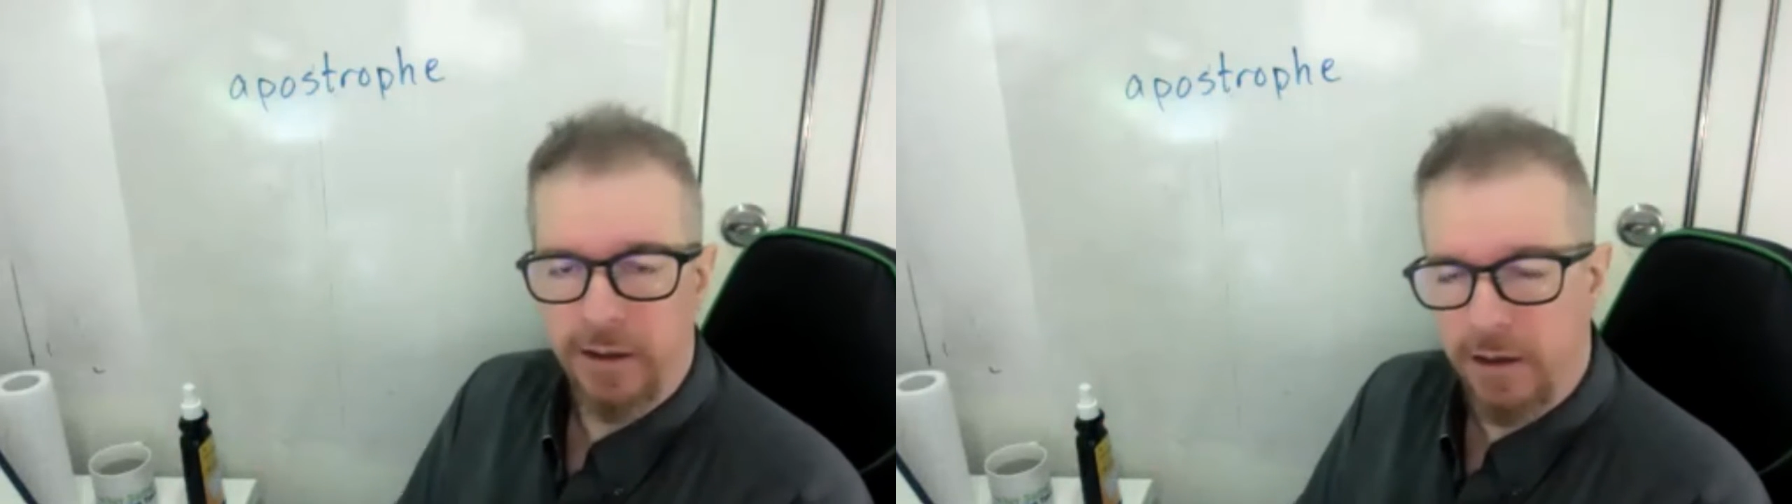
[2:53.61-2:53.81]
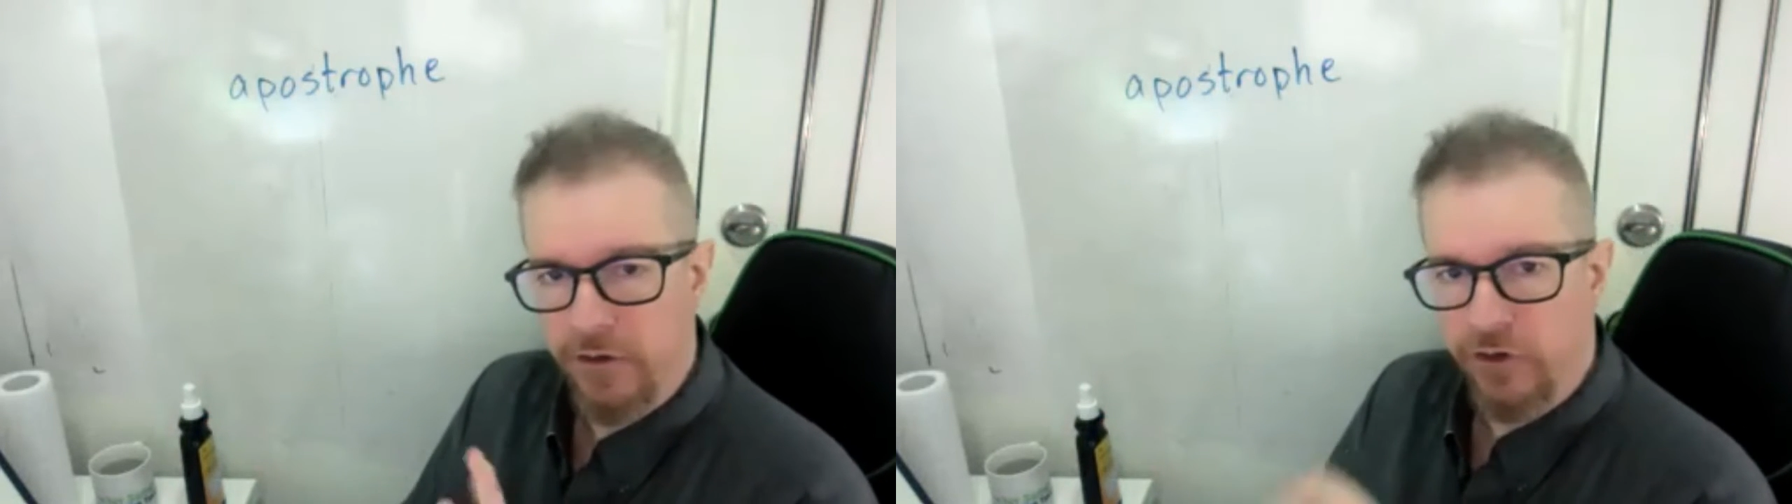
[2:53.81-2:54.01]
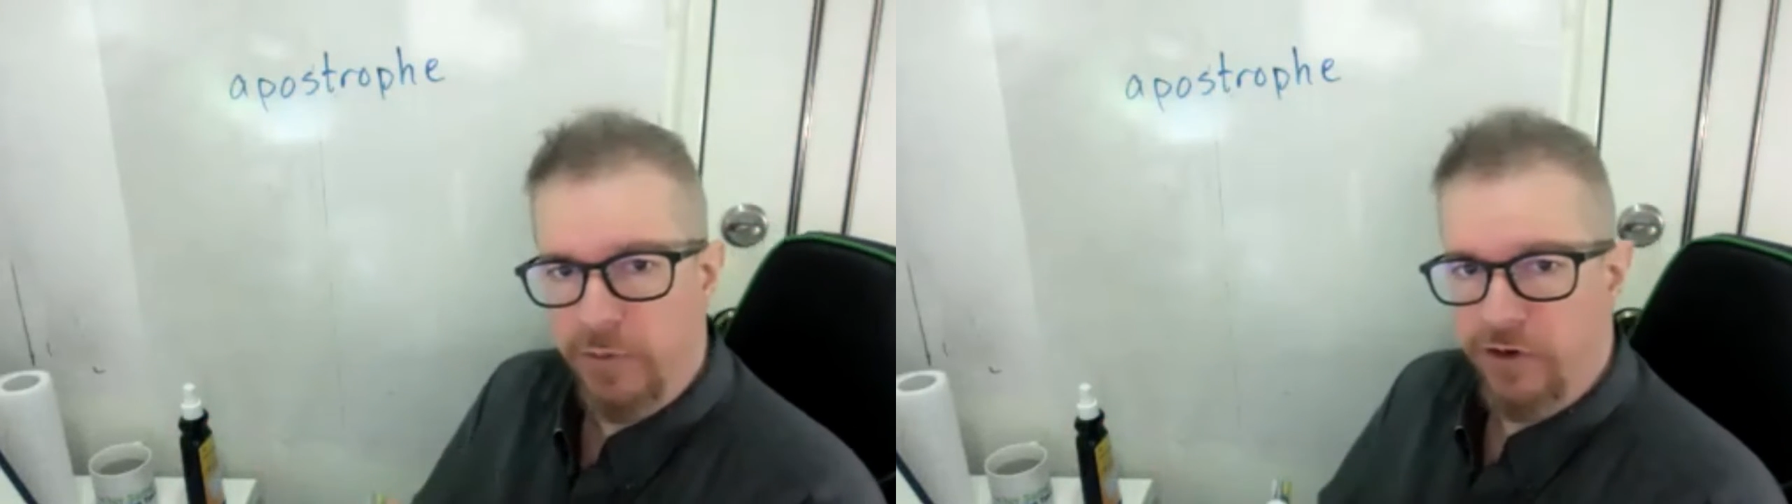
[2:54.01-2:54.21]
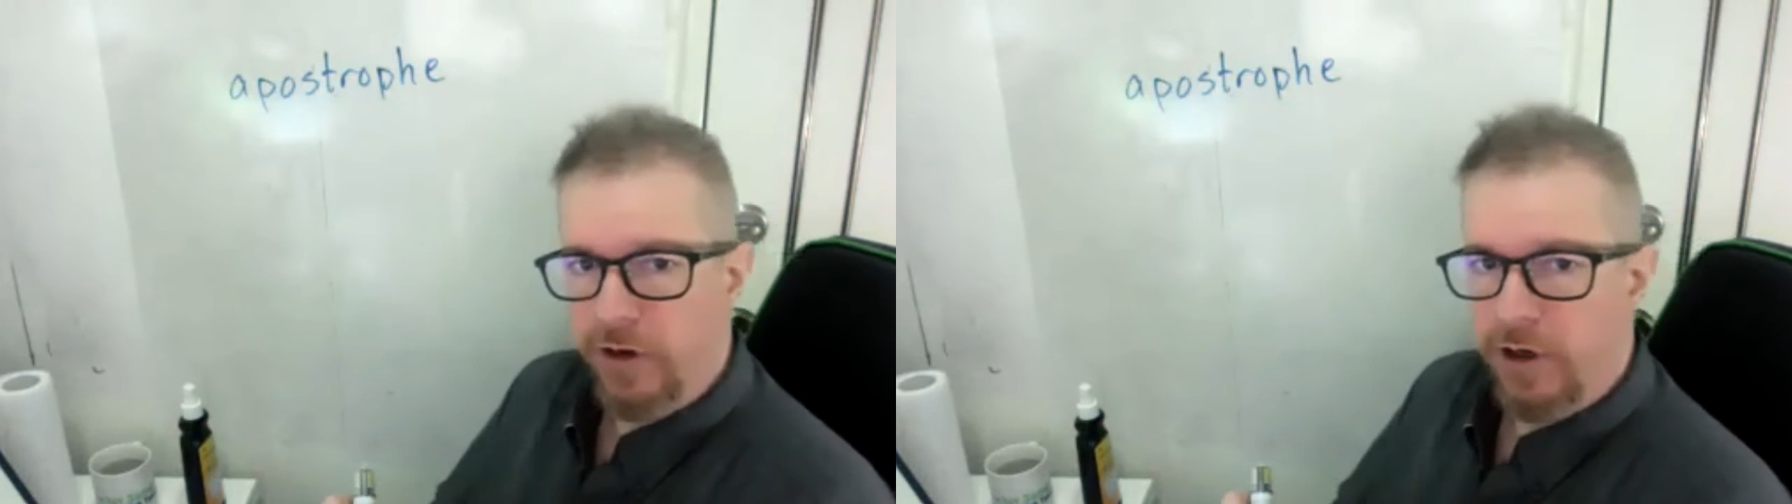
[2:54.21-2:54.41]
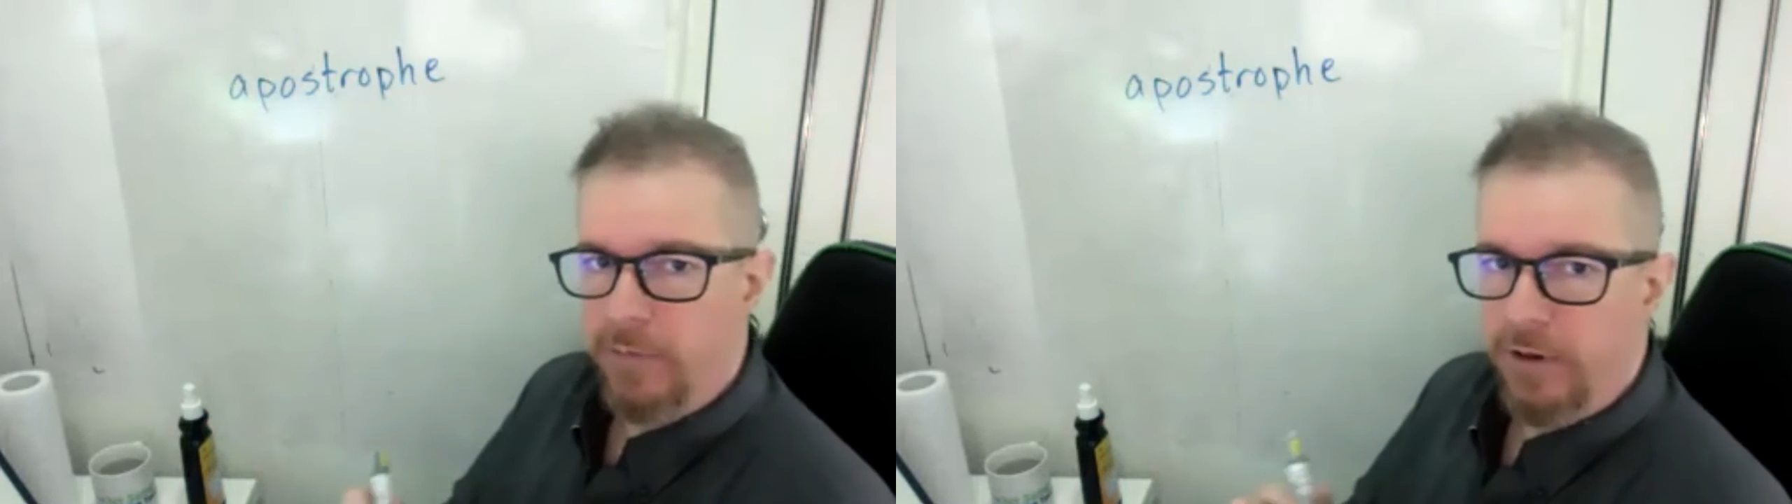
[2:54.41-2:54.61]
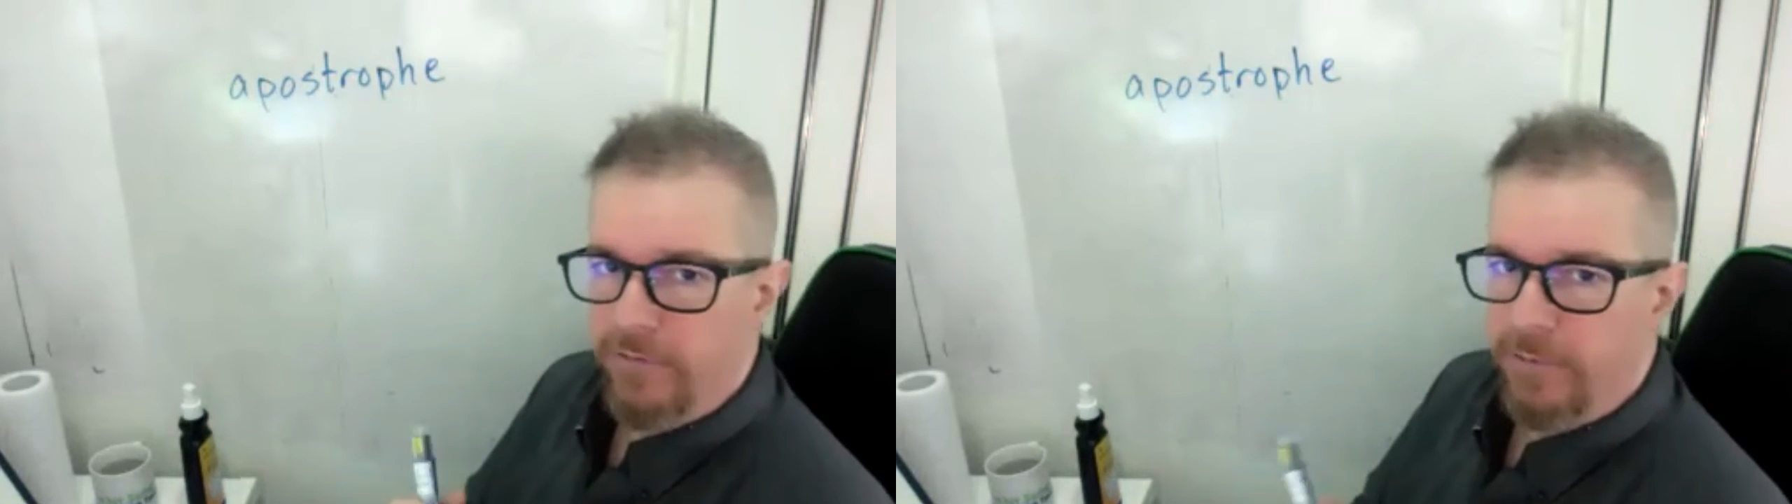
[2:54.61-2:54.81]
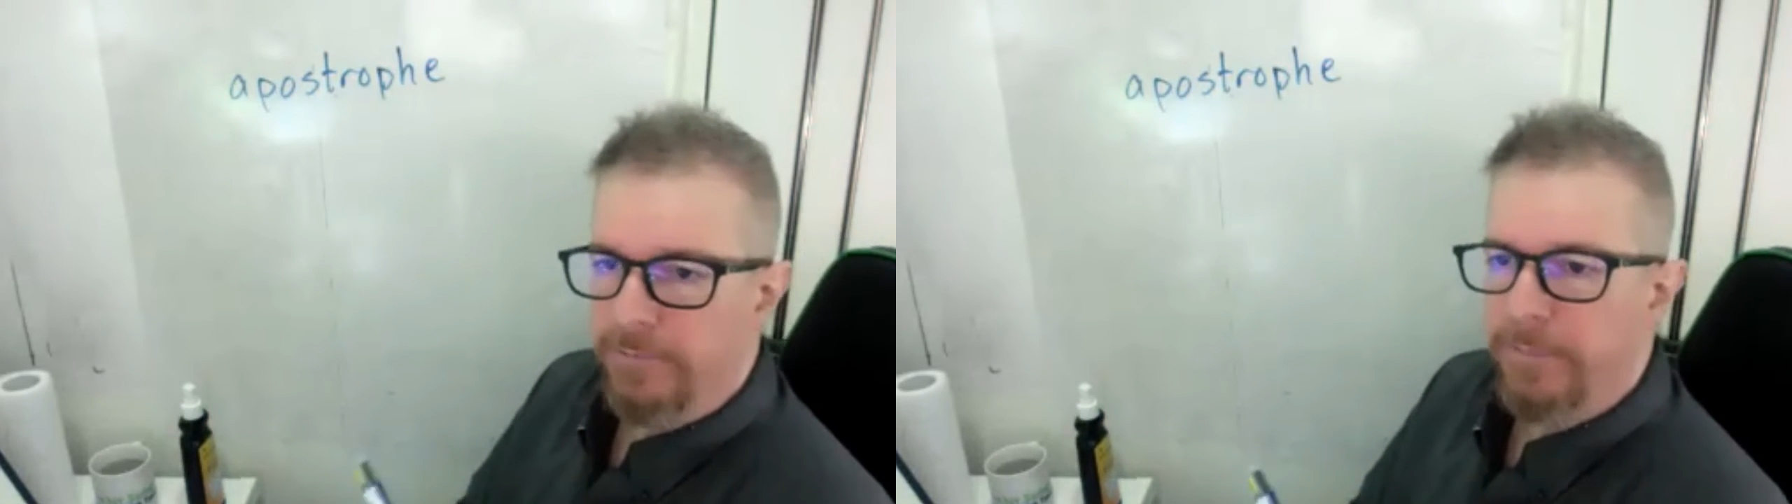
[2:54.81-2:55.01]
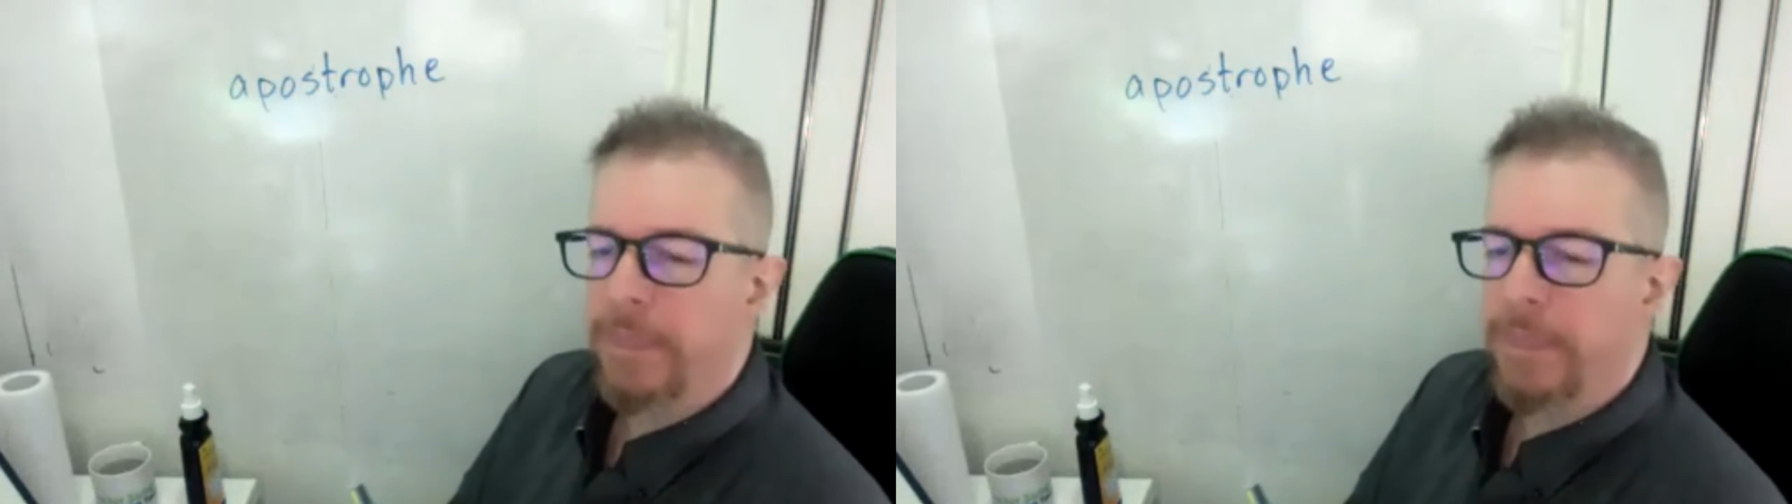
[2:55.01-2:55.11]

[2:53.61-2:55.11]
and I'll just mention a couple of them.